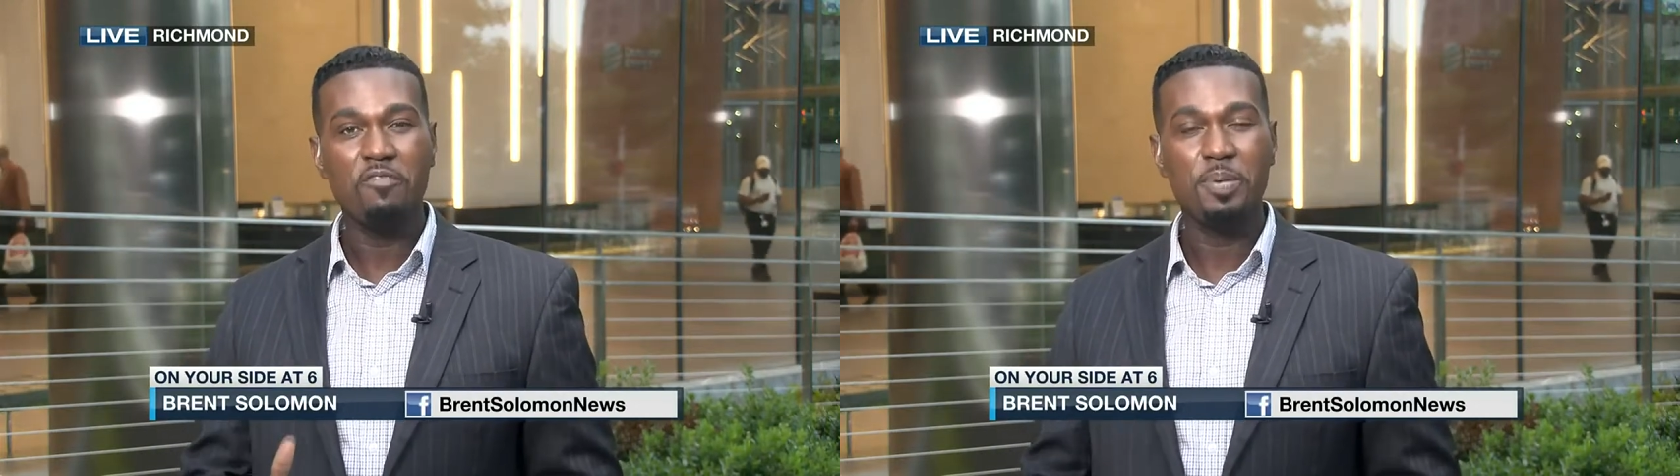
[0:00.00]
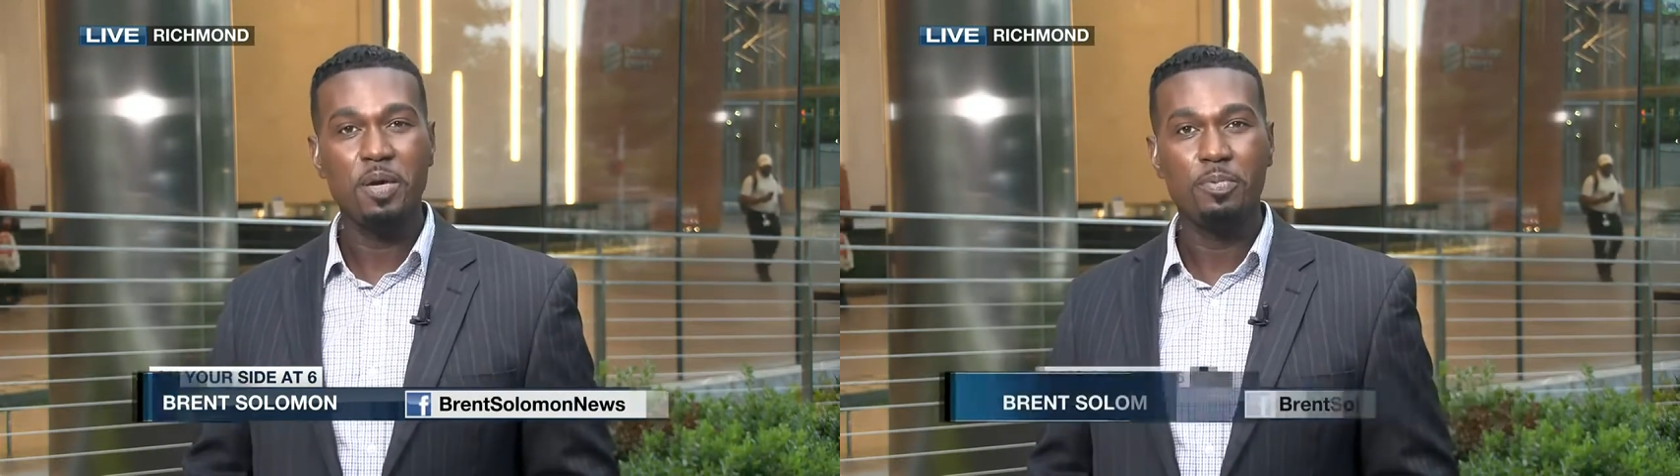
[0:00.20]

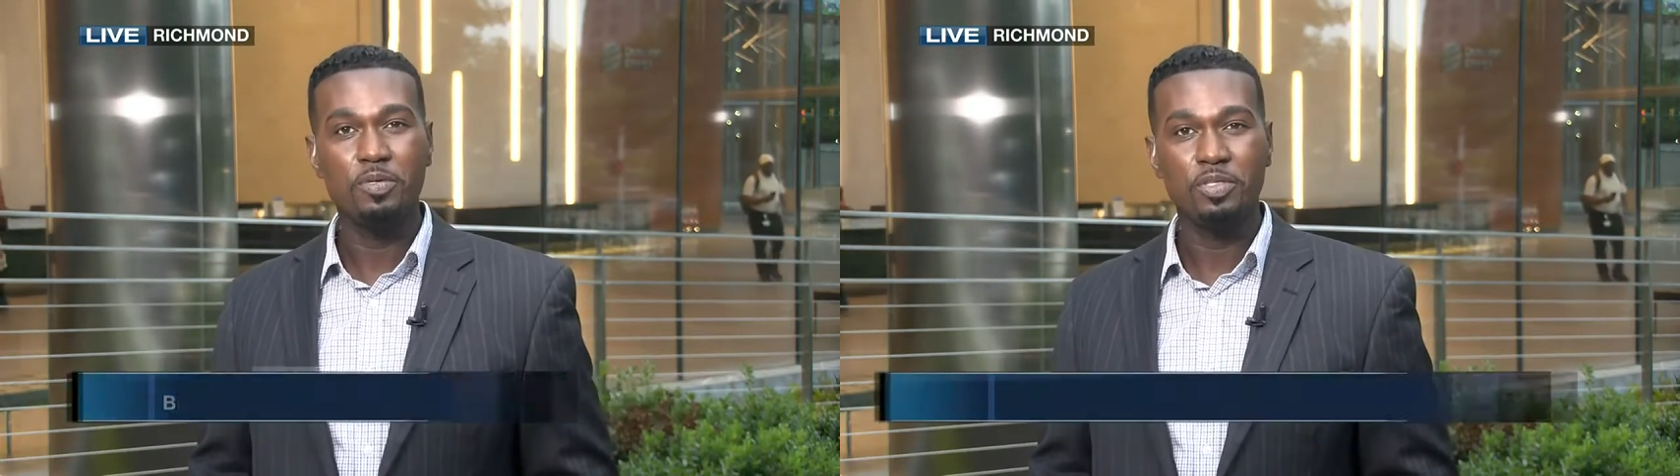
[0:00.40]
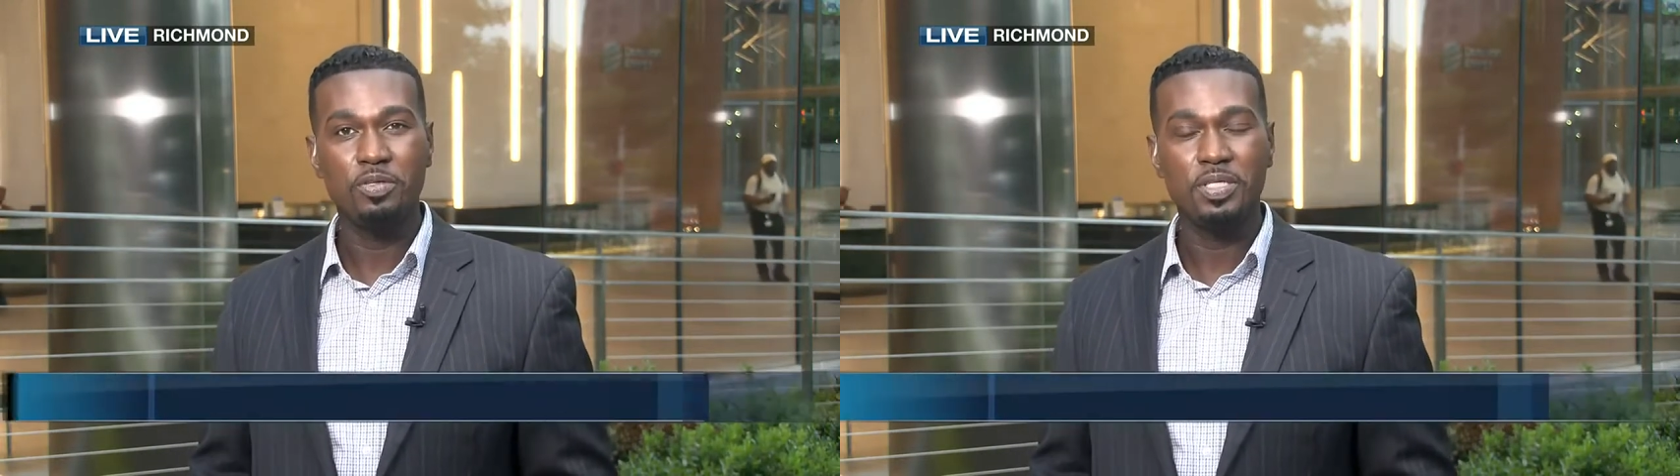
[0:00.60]

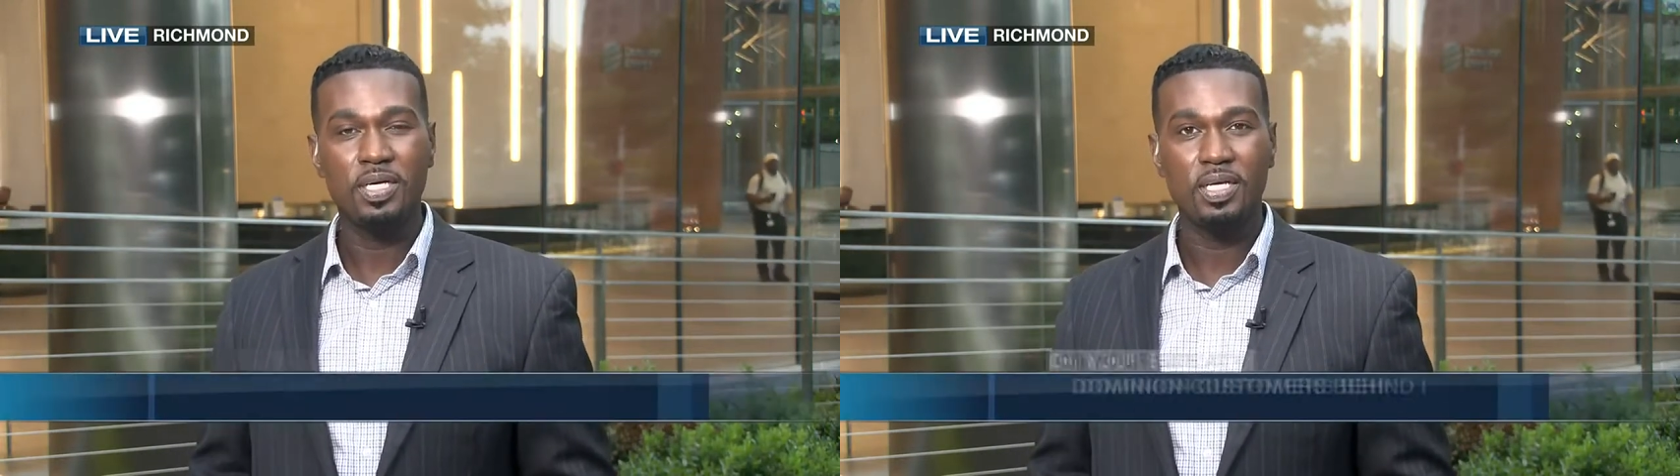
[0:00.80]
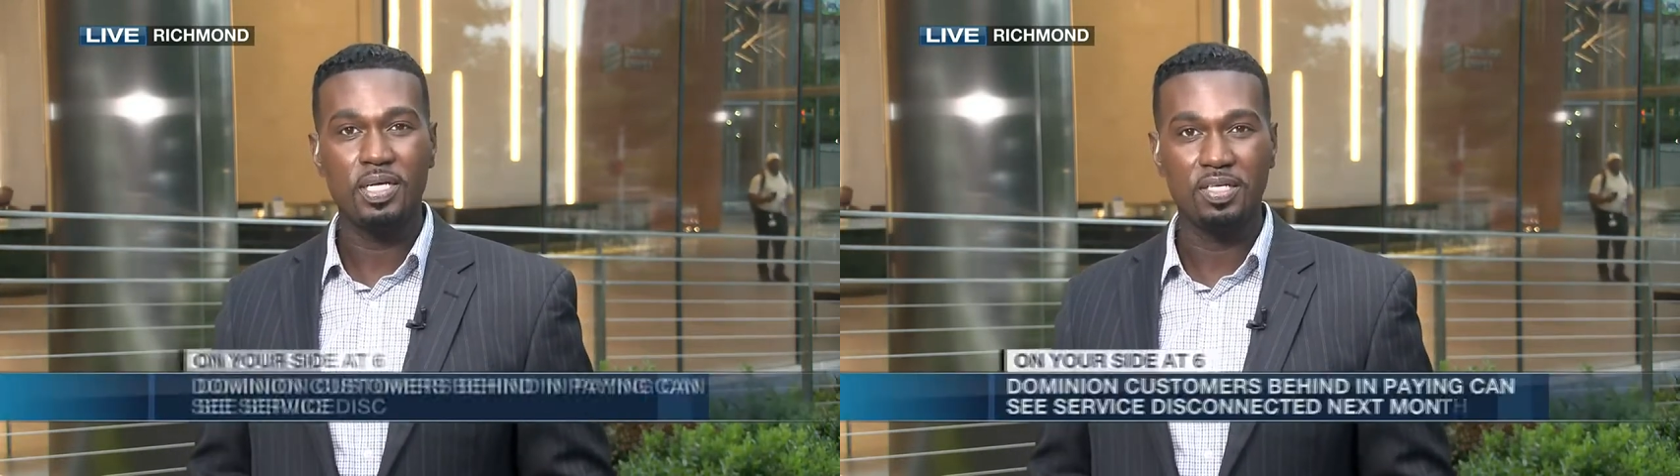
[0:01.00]
people's
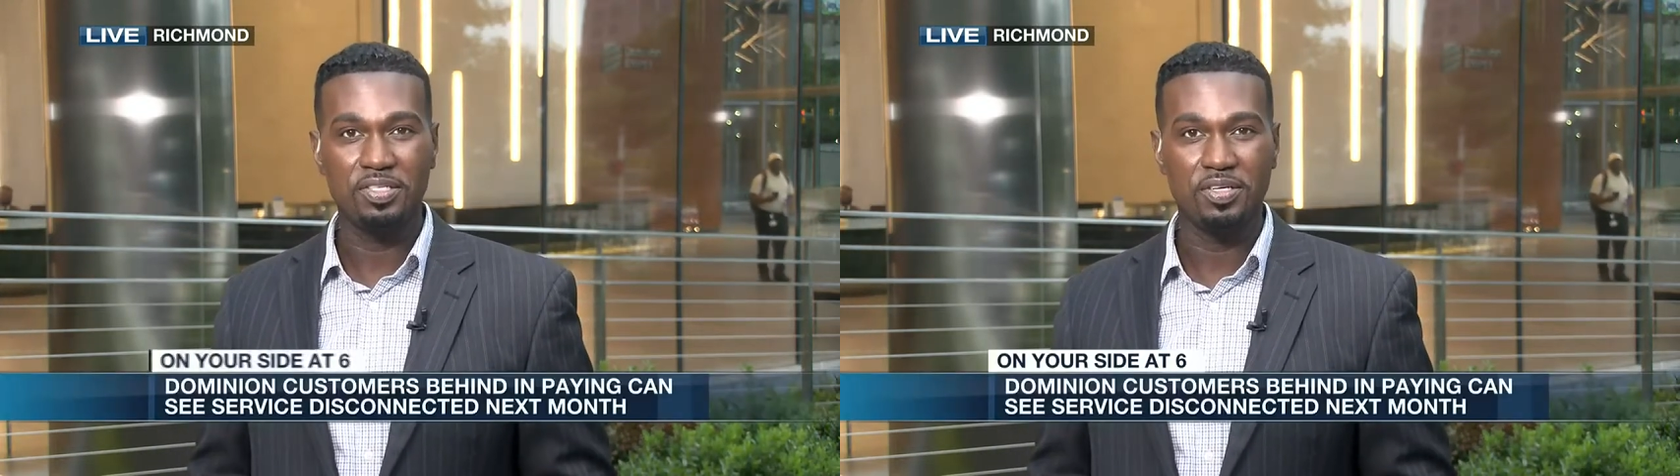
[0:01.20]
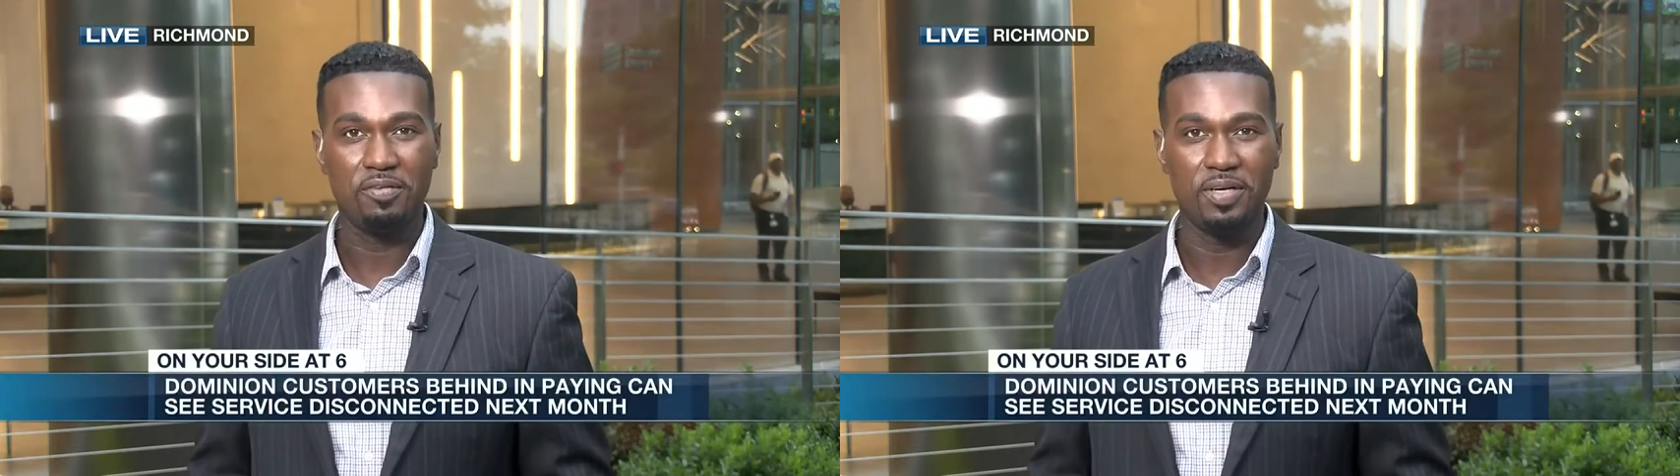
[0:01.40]
utility
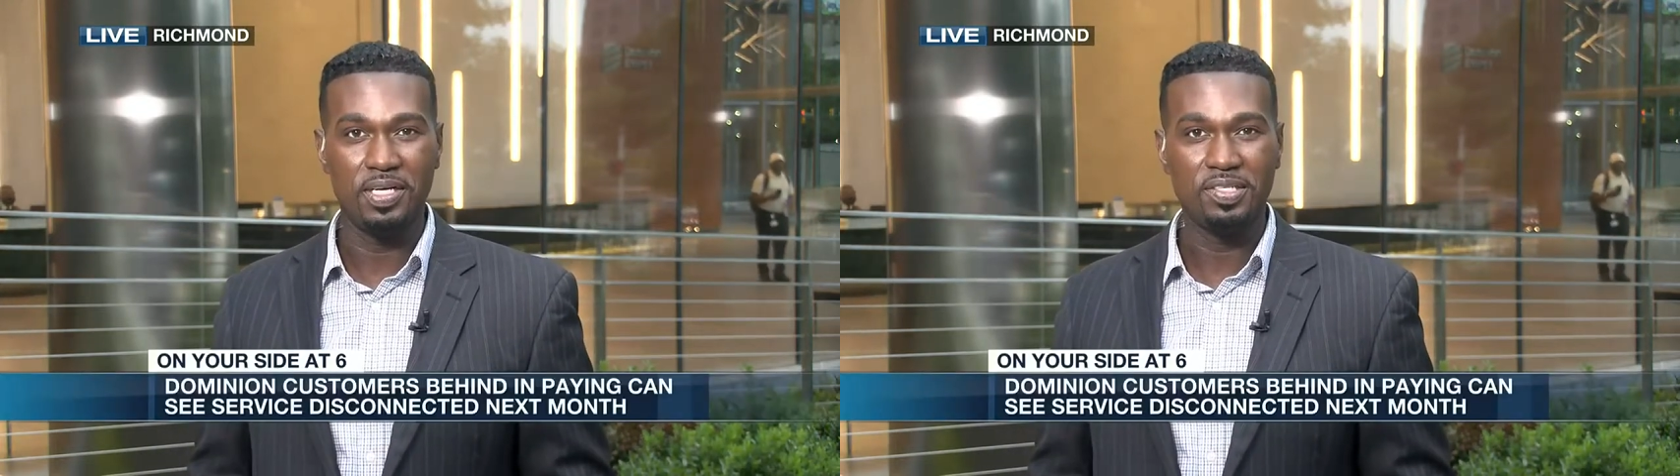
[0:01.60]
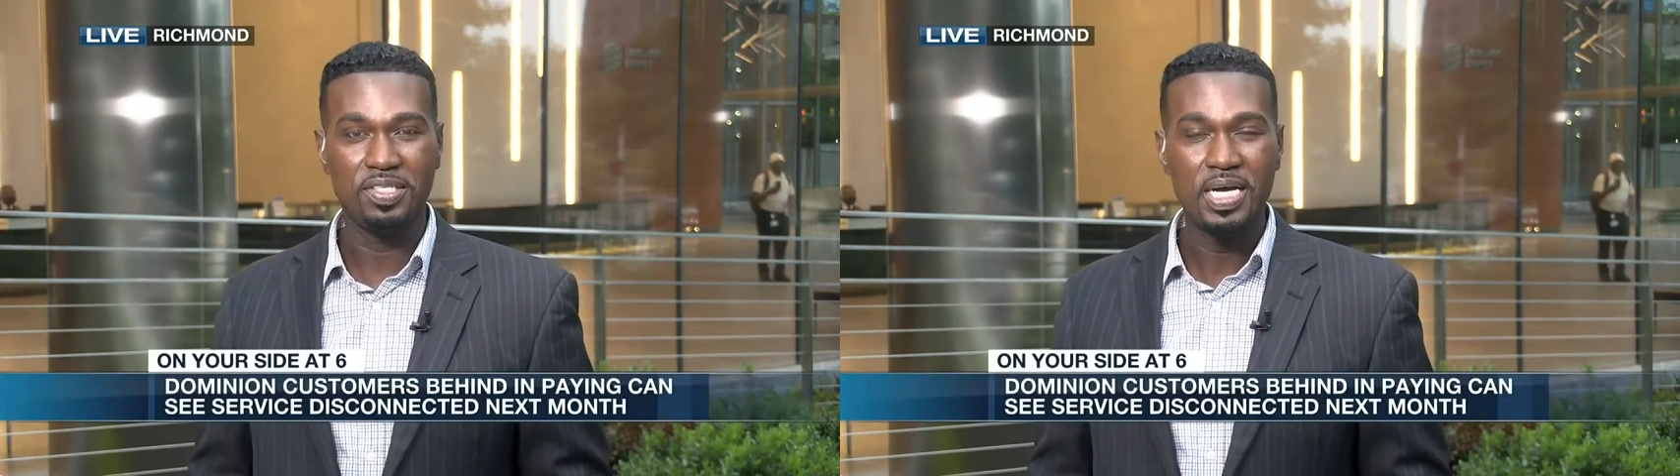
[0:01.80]

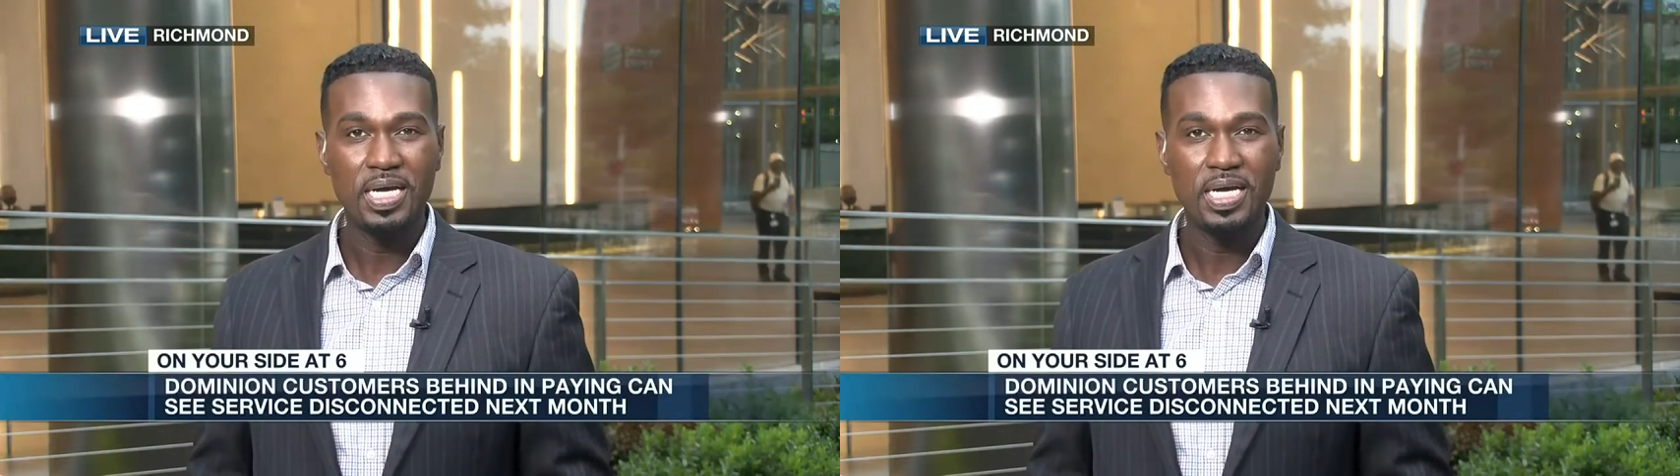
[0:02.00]
service.